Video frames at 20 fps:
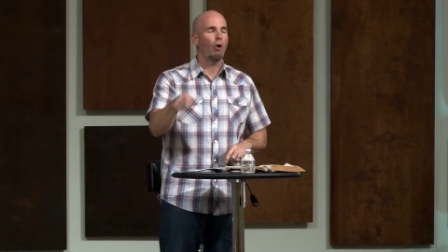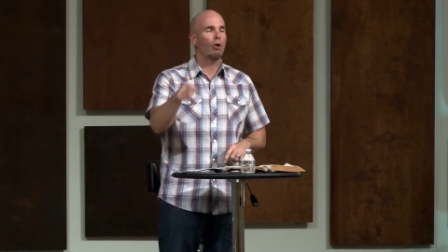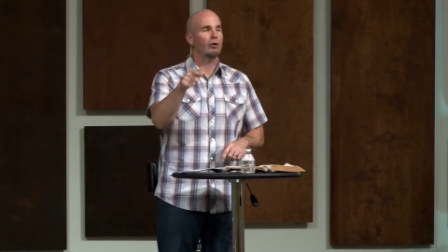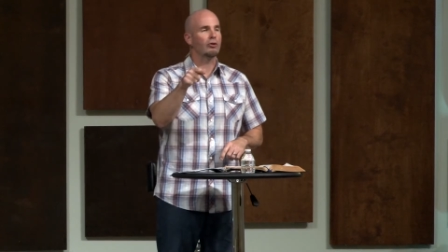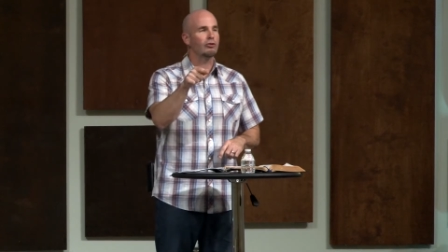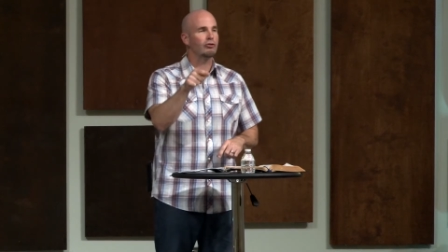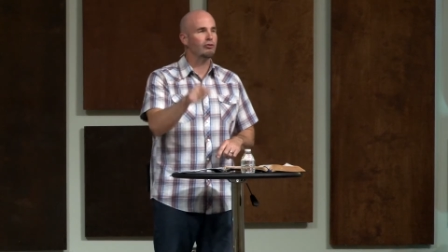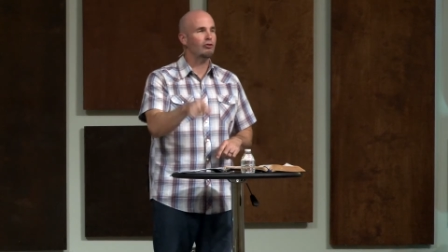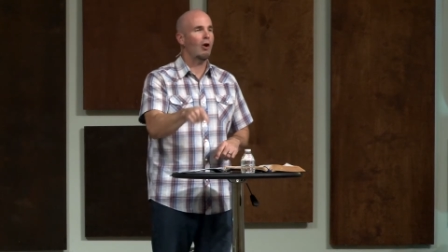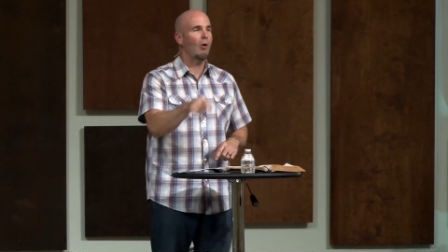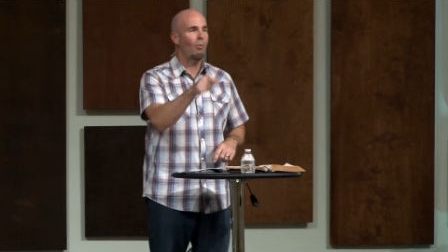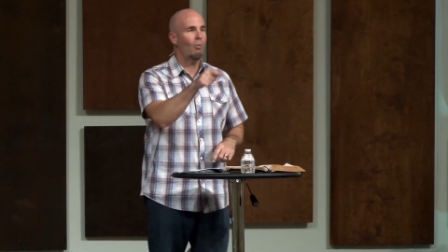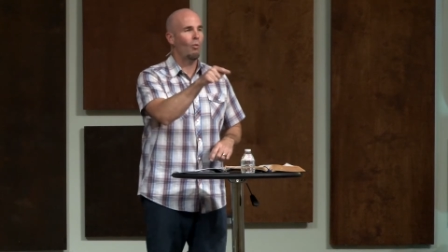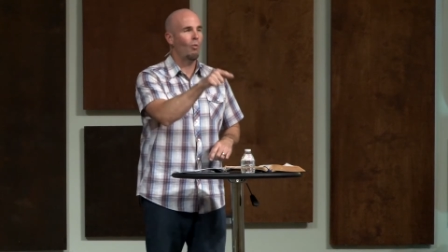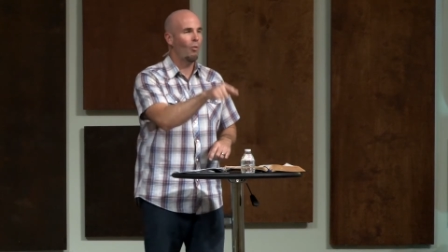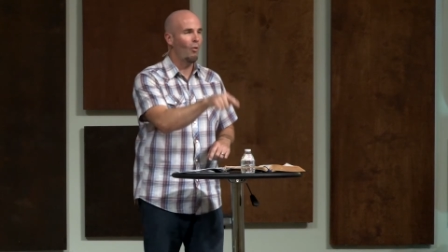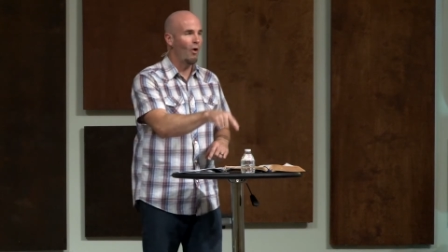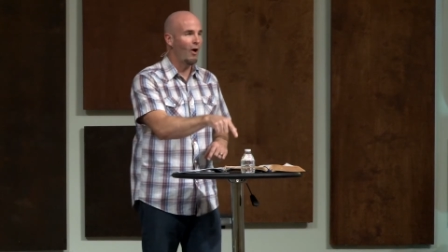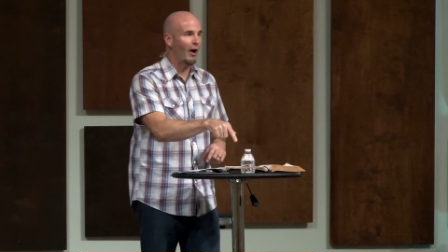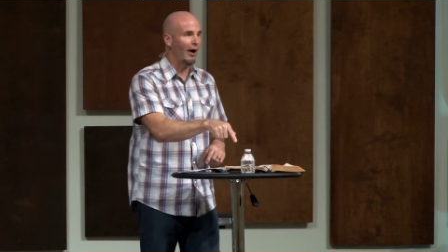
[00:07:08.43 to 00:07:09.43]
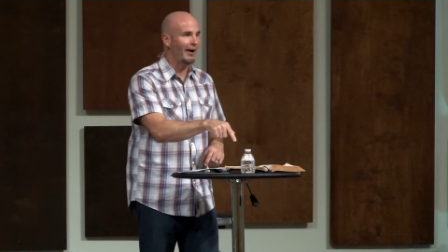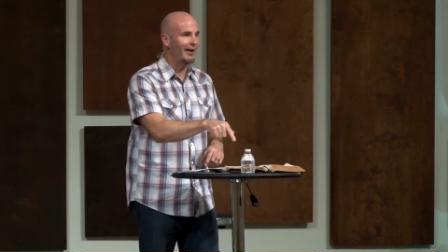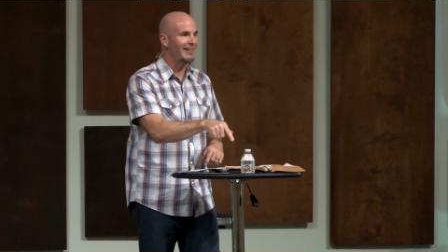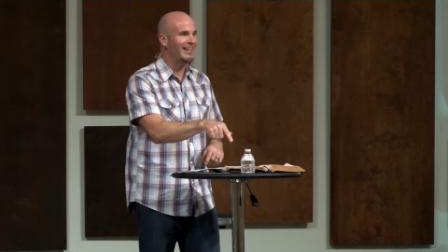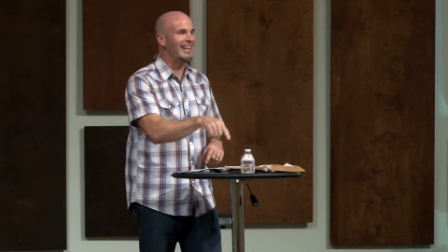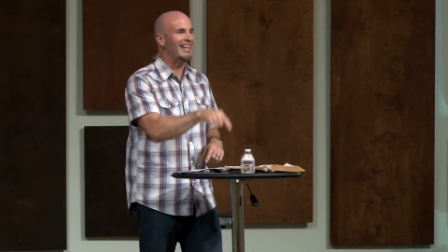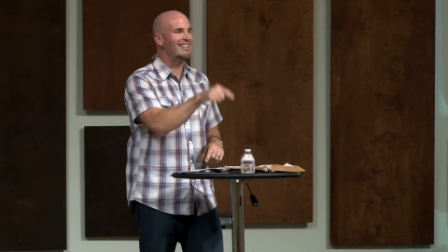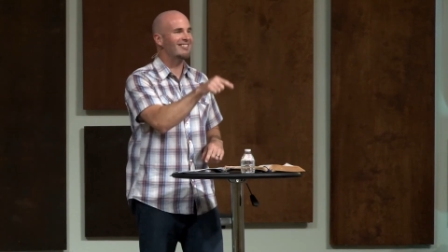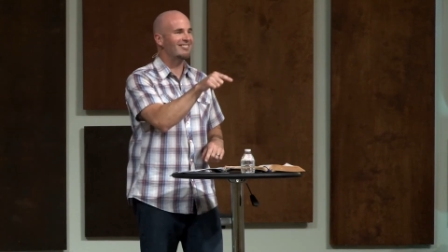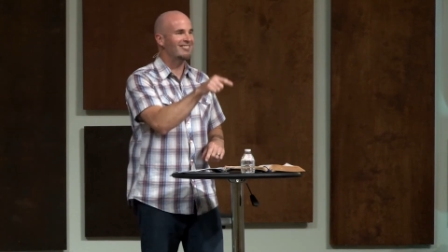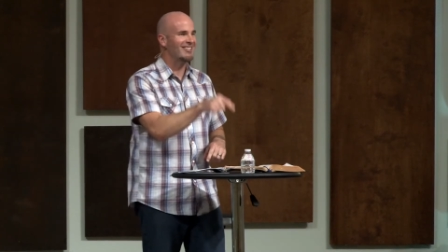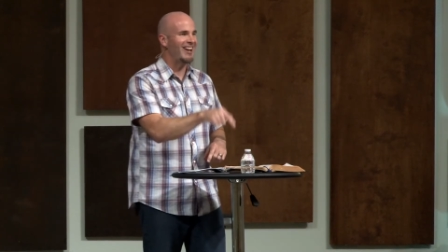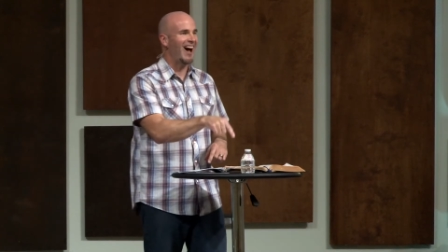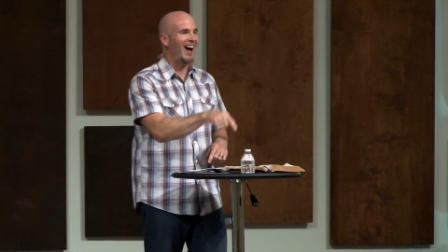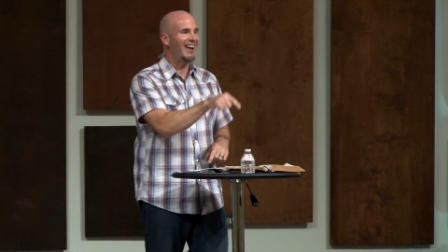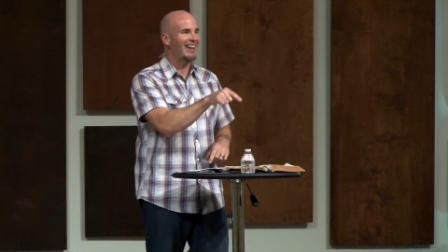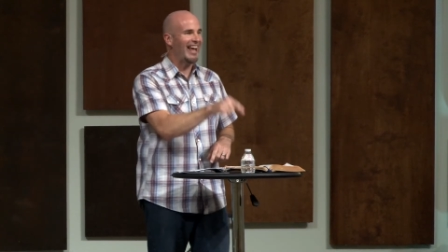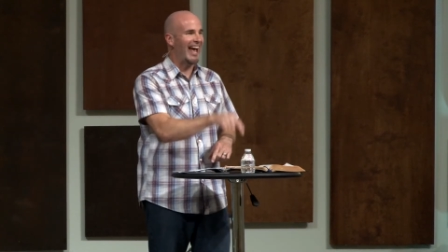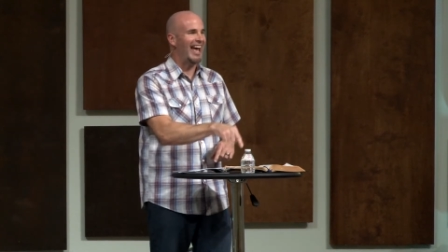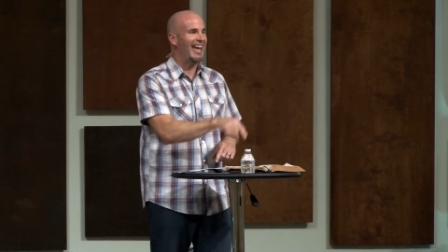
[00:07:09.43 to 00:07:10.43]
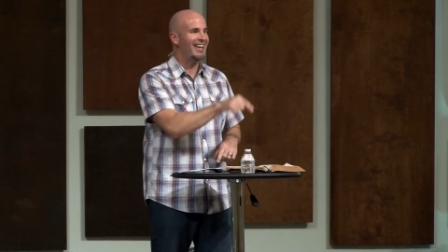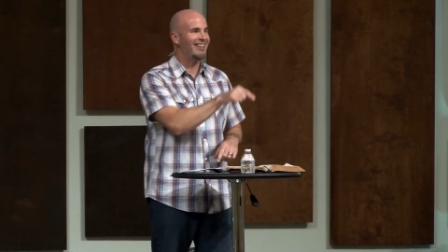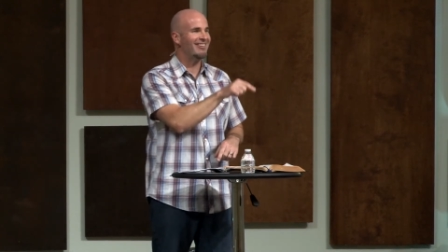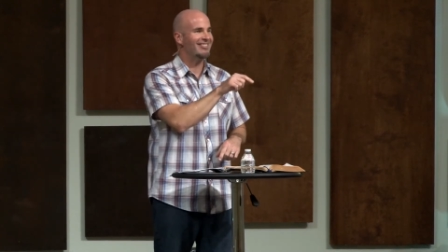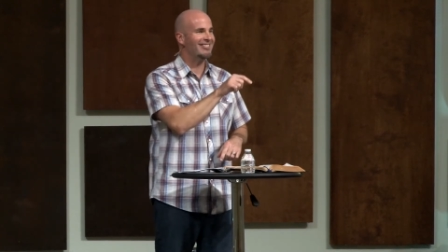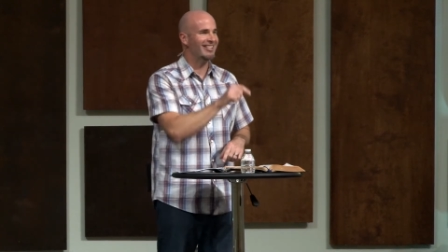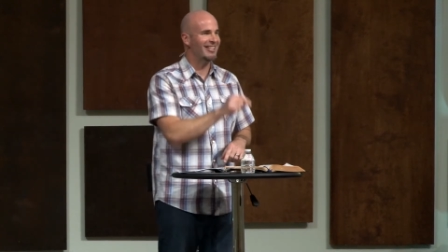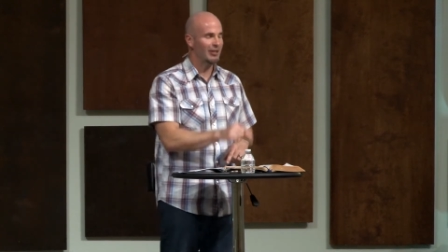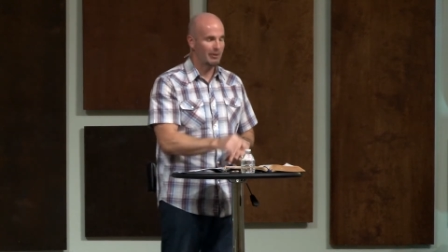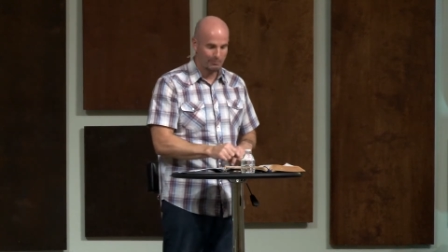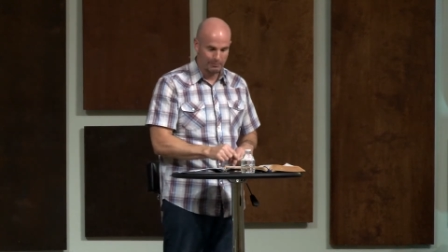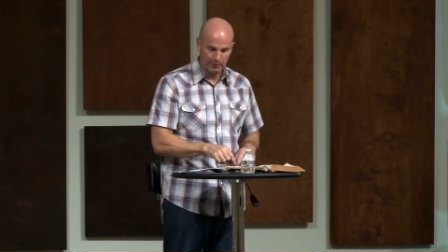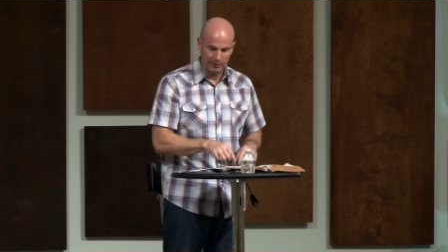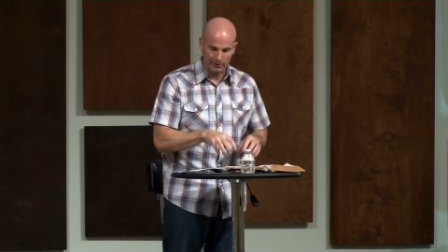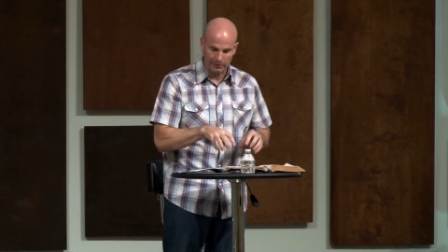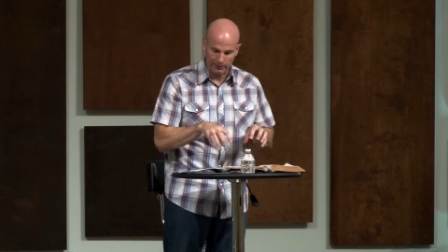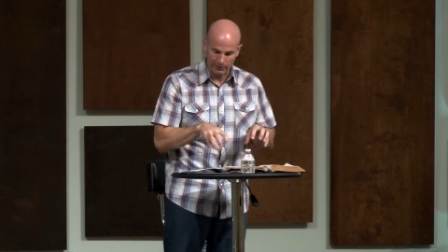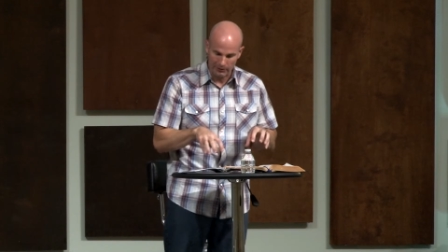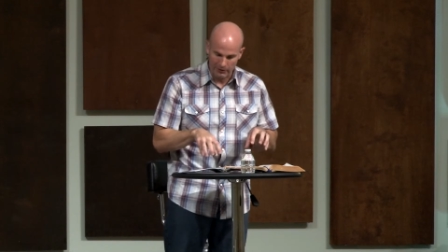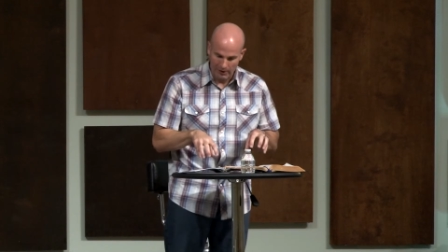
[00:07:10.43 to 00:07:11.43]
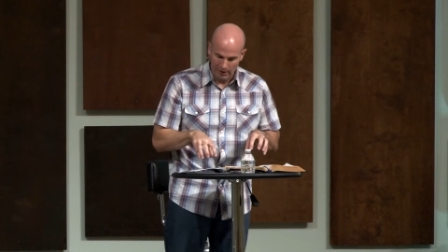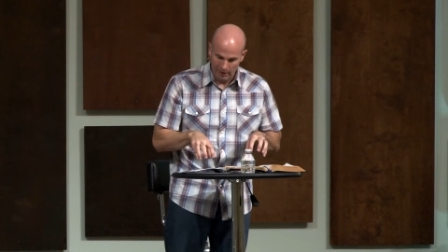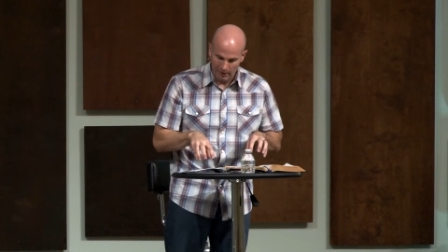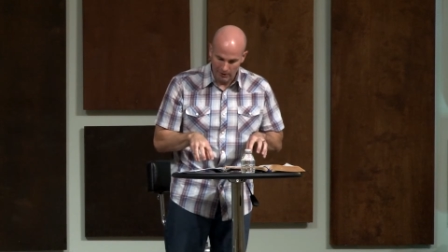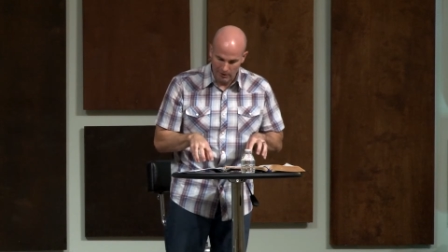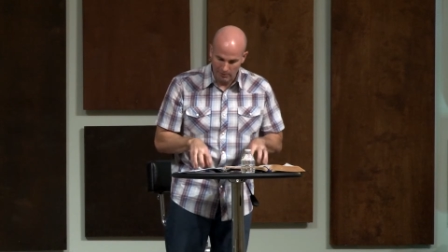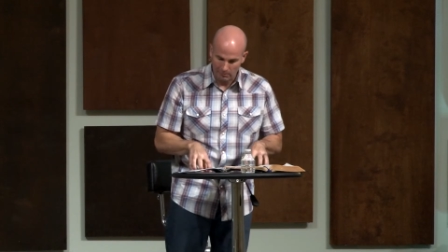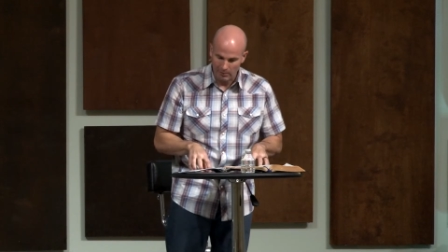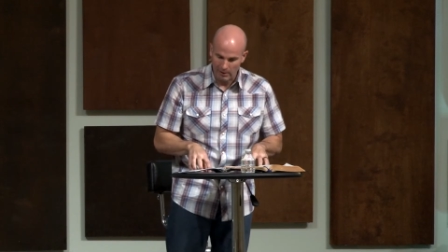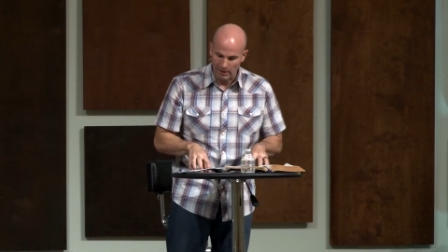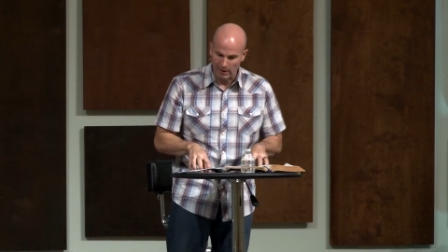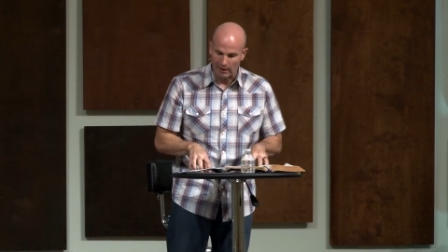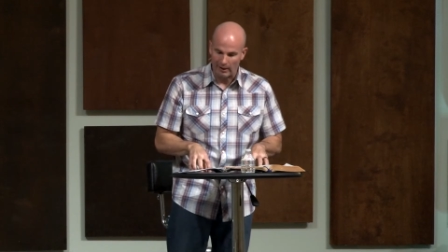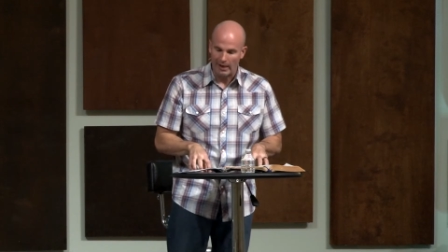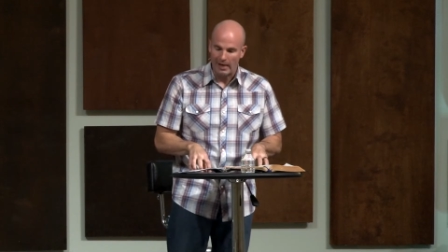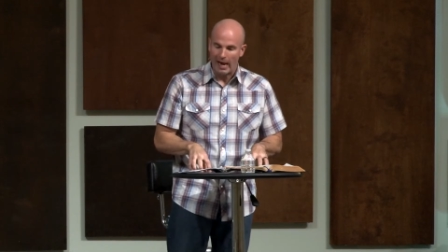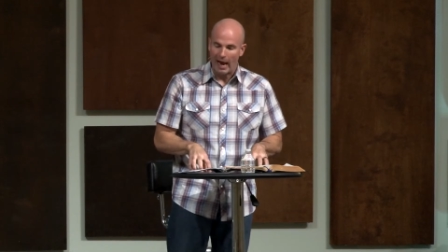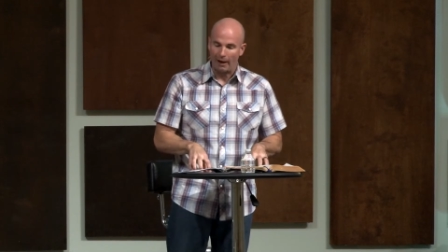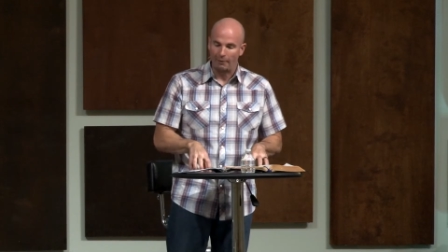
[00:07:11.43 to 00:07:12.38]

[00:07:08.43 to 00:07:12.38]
or someone is not as it appears to be,